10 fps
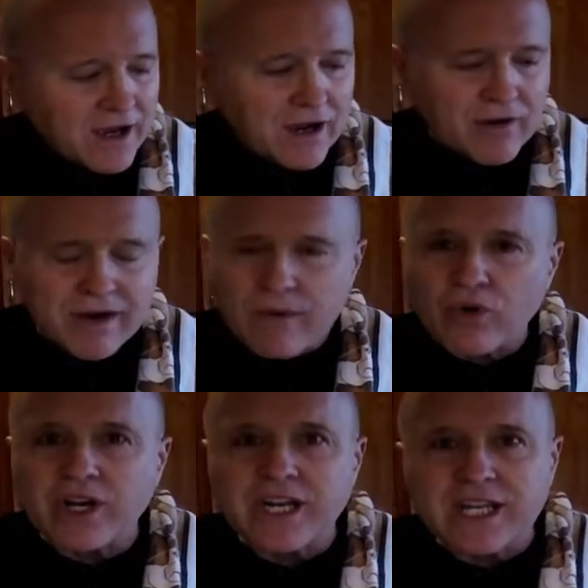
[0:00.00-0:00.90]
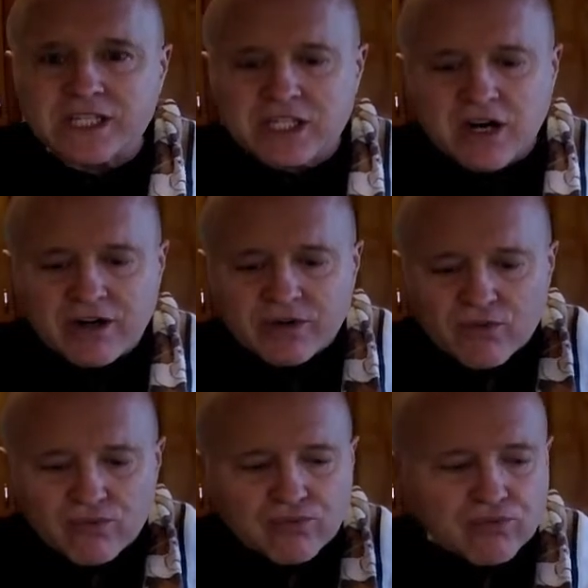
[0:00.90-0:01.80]
Alright, we're going to get started
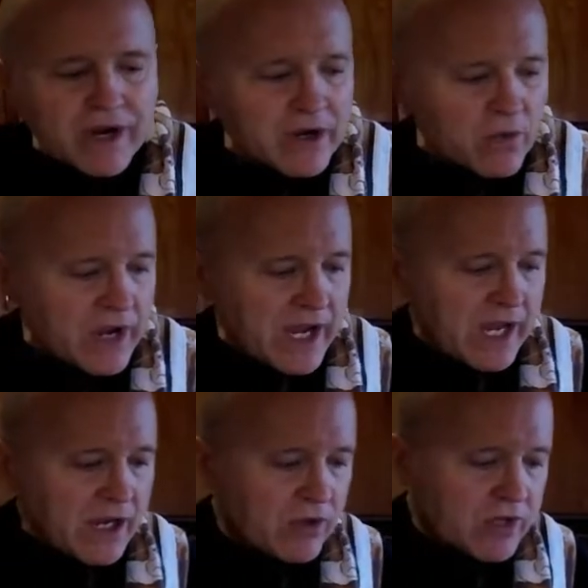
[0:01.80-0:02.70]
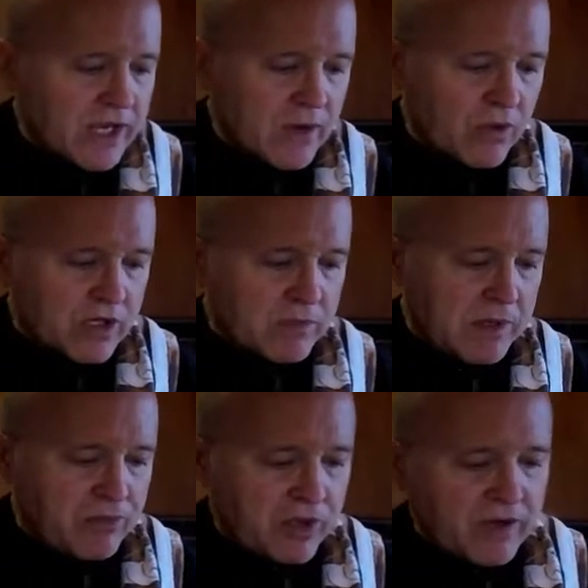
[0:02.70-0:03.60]
right away, okay? We're going to
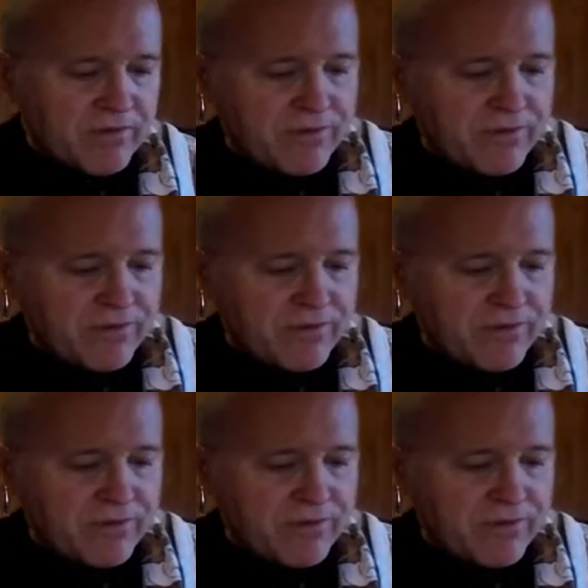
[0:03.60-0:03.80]
be putting